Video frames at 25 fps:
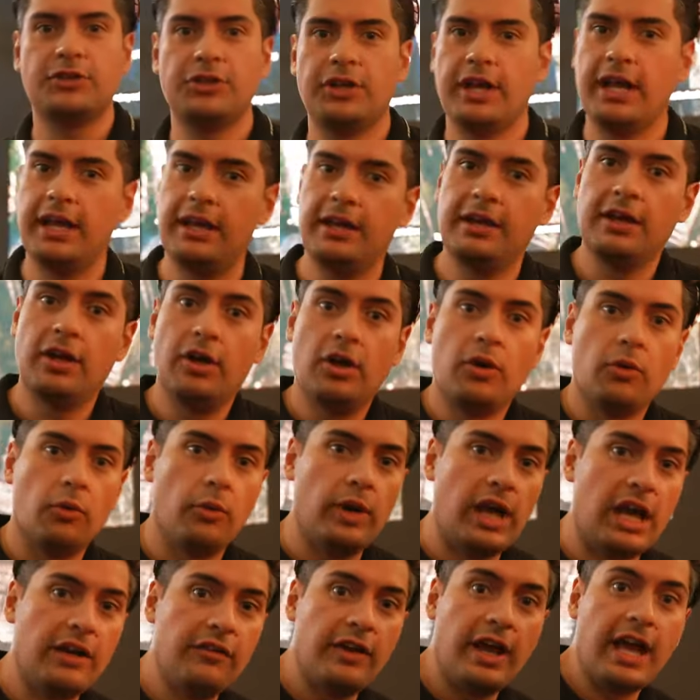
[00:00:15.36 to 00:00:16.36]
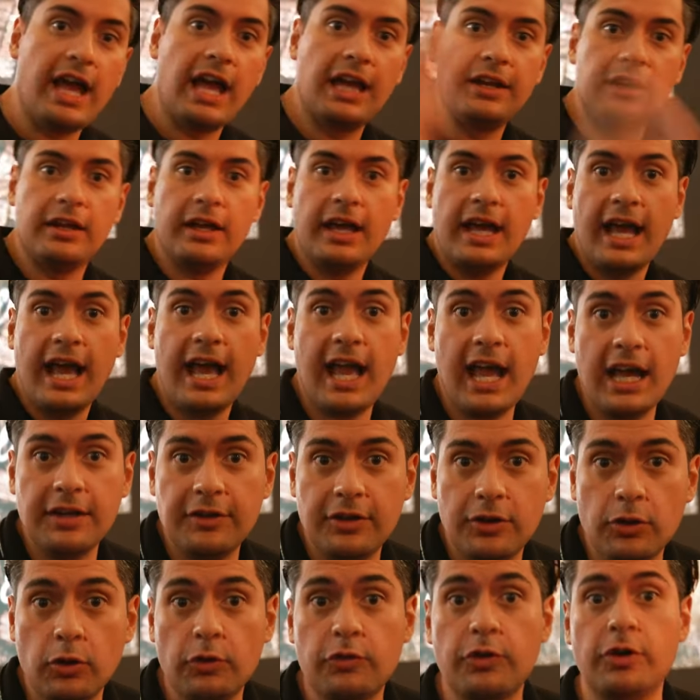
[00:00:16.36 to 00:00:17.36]
today. We have had
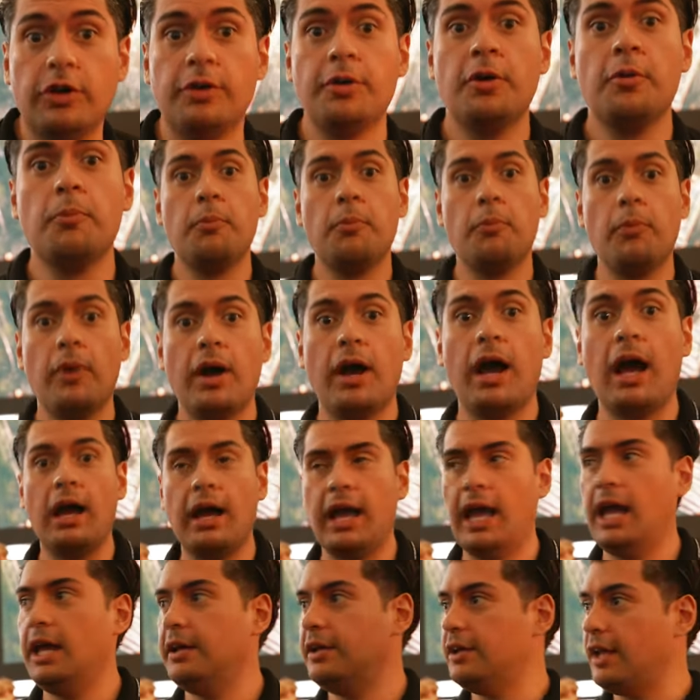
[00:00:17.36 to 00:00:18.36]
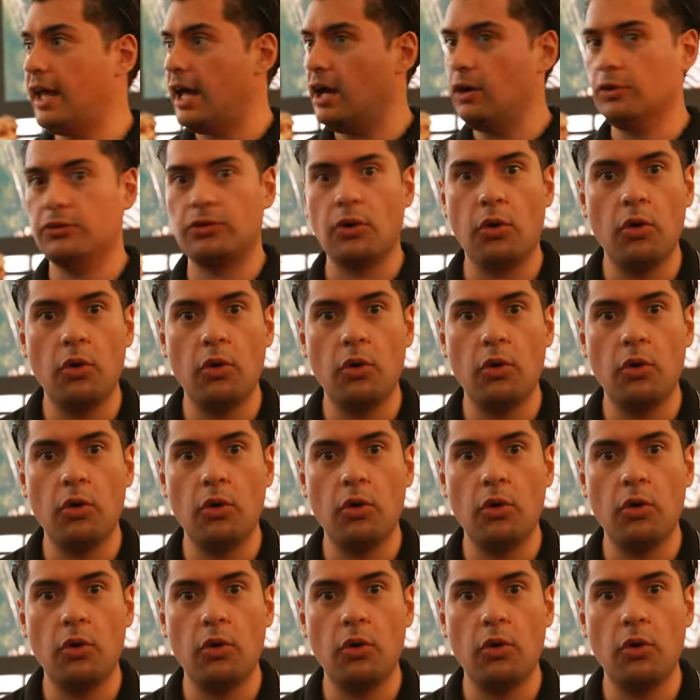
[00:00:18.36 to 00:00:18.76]
handed over, handed out